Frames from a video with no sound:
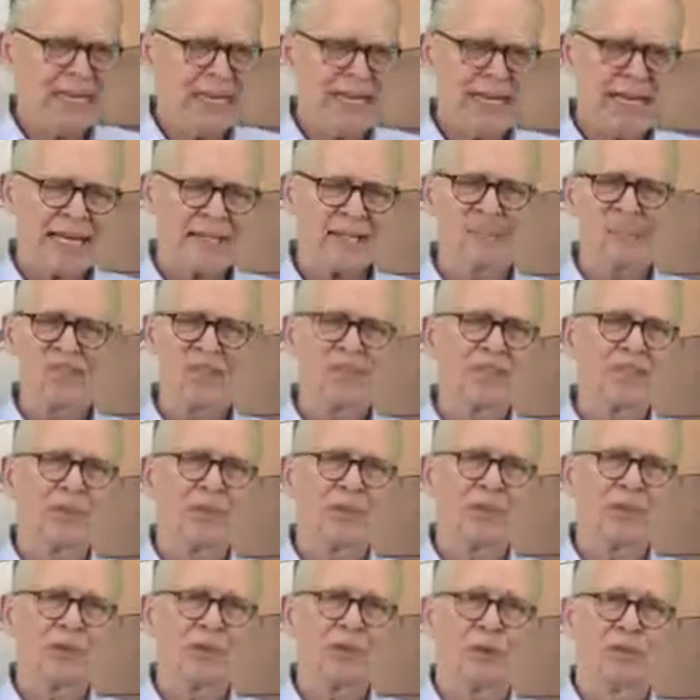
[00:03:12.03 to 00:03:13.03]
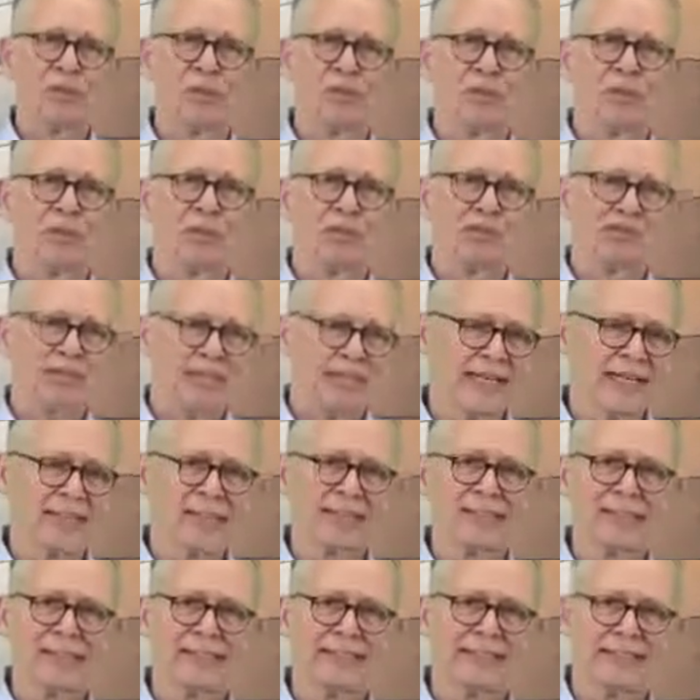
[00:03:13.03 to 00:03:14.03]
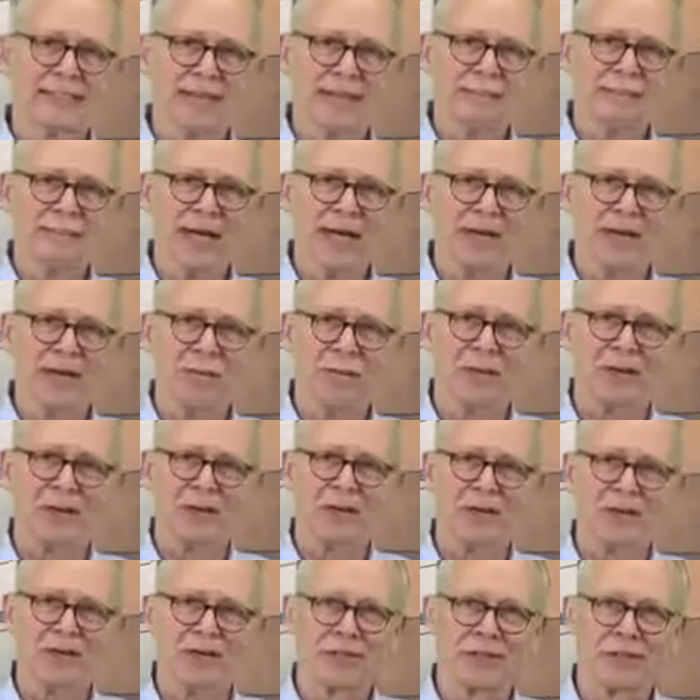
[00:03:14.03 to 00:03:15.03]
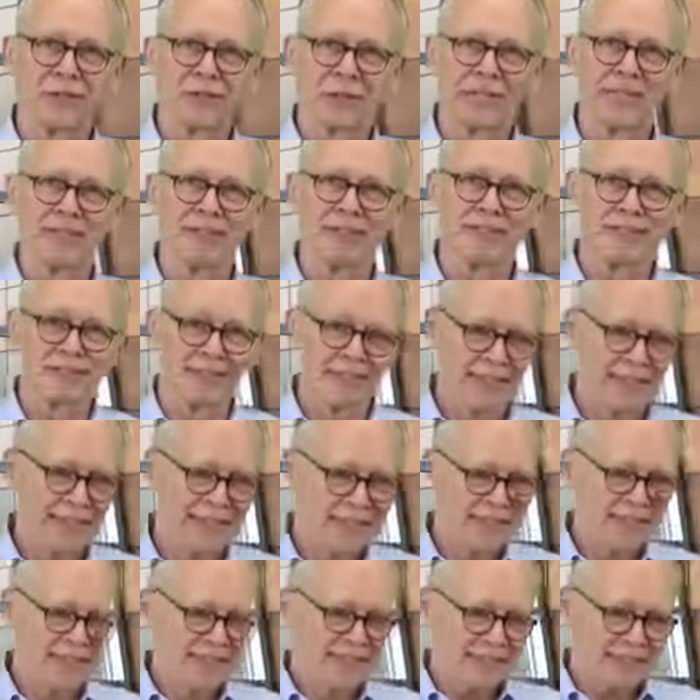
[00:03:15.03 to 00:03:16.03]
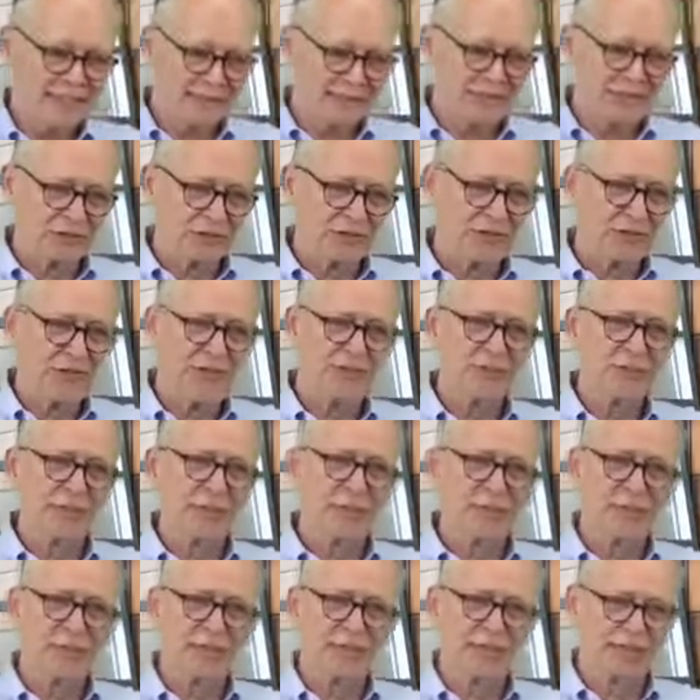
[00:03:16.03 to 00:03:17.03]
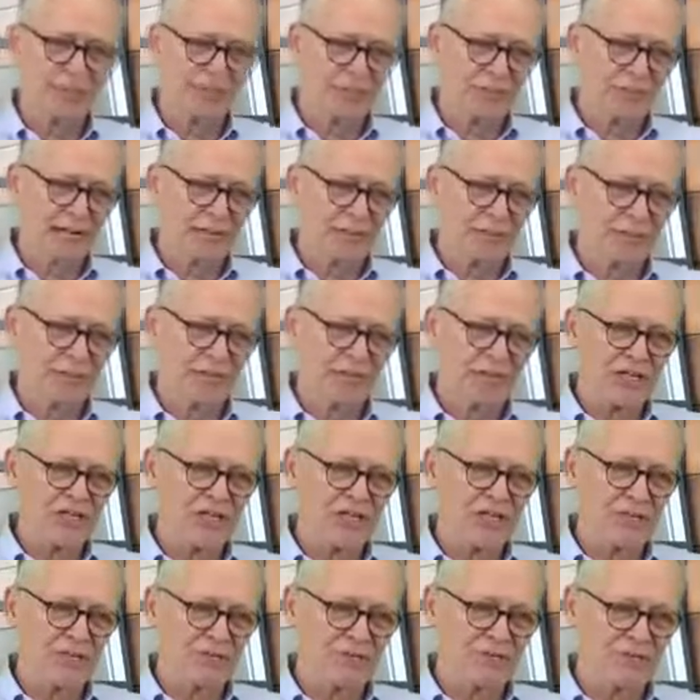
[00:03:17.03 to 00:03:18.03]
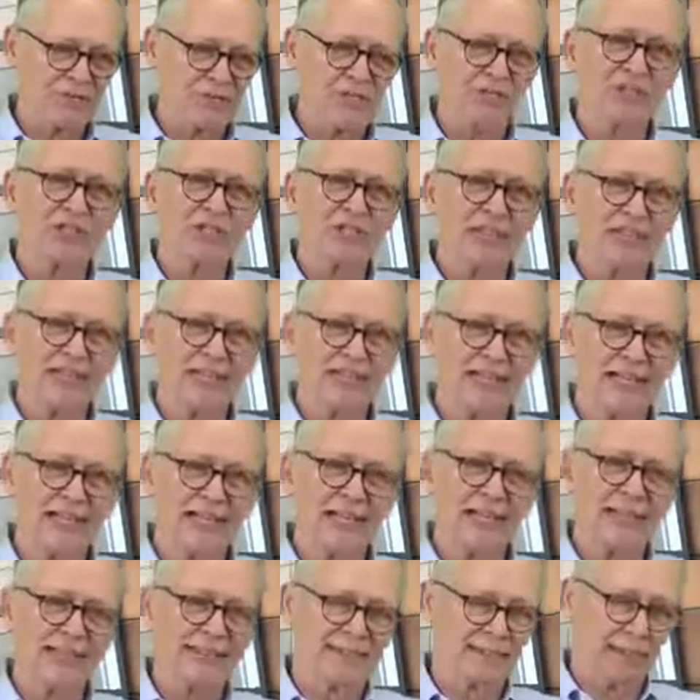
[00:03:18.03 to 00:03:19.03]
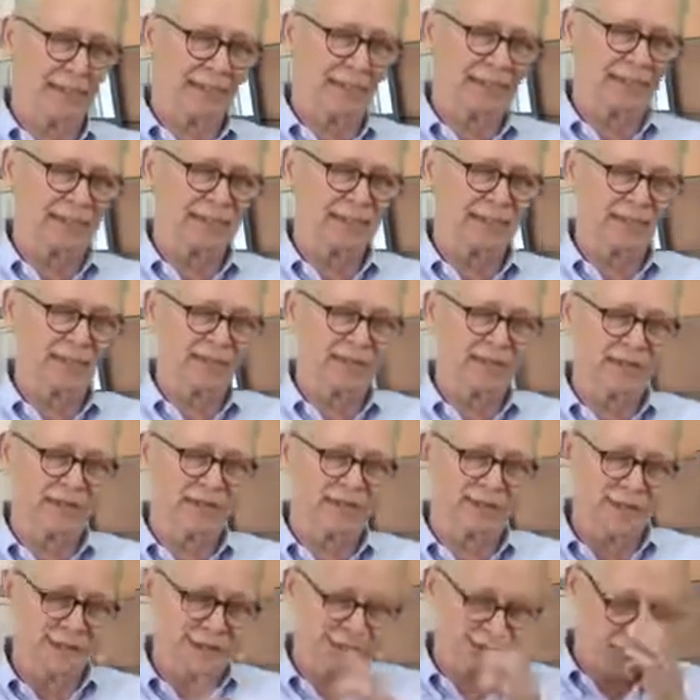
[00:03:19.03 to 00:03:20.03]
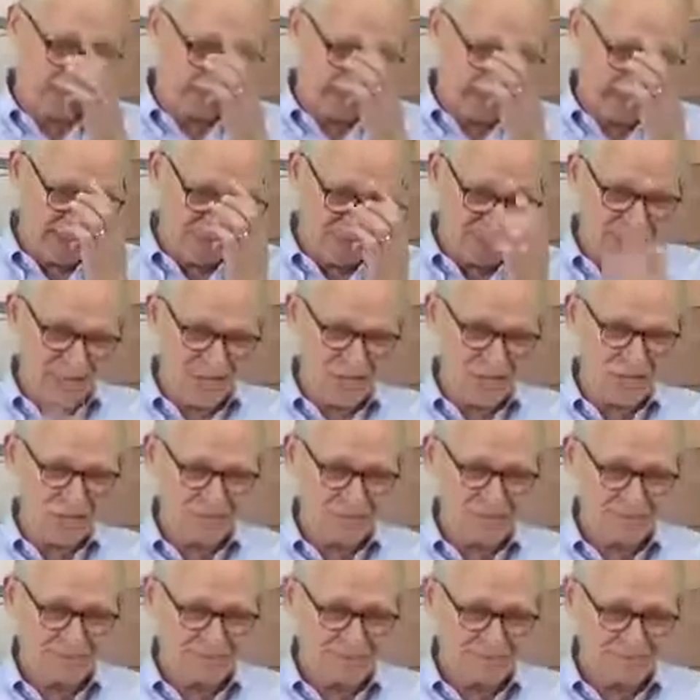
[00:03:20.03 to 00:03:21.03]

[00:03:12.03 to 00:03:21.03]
And the fifth, we put it all together in a set of mathematical equations that describe the operation of virtually any semiconductor device you can imagine.